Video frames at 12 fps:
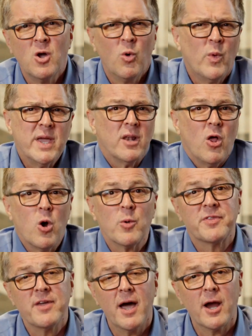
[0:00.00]
We, along
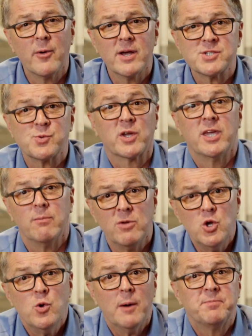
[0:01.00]
with the IRS, will keep
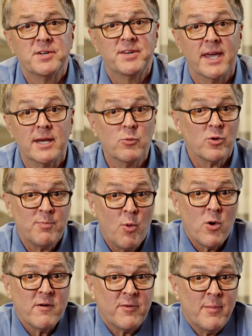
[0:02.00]
you up to date with
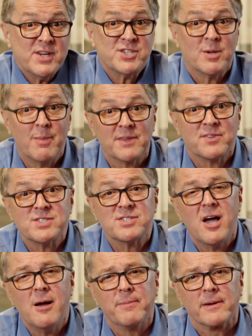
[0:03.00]
more information about this
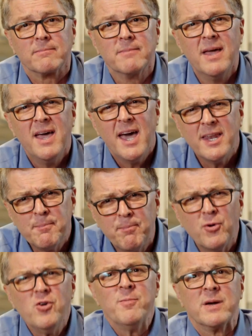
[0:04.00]
topic and
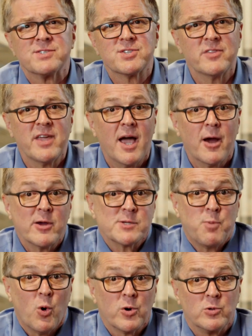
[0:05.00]
improvements to the IRS
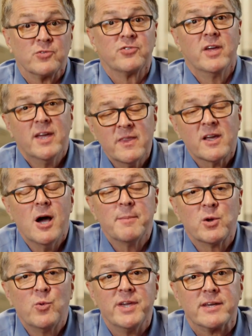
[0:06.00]
portals in the
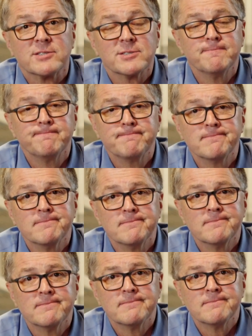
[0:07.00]
coming weeks.
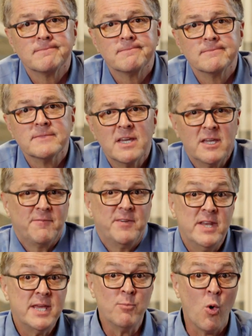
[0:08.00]
If you
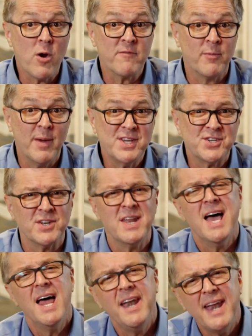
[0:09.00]
need more information,
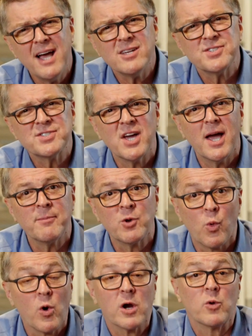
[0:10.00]
now's the time to
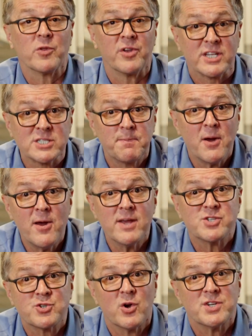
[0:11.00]
work with an
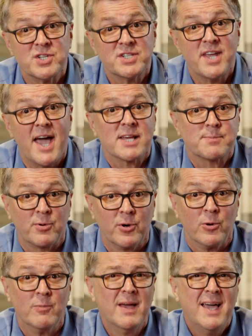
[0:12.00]
experienced, trusted tax
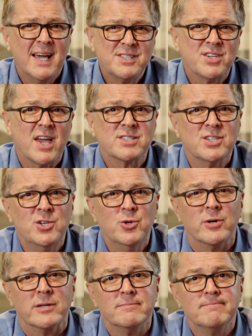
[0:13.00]
pro at Jackson
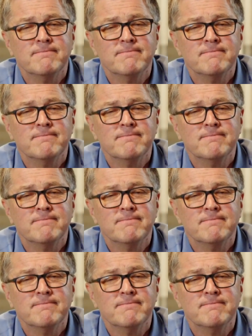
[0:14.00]
Hewitt,